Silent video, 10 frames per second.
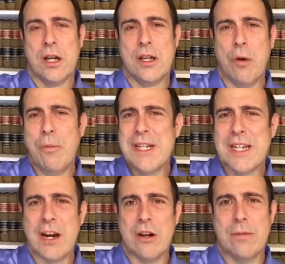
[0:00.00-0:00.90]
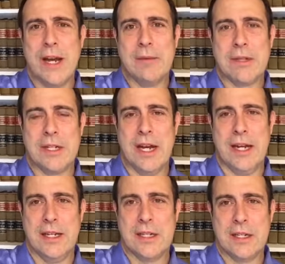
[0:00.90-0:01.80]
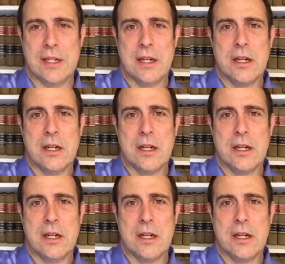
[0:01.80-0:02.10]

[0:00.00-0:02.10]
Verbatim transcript: Don't be scared to make mistakes.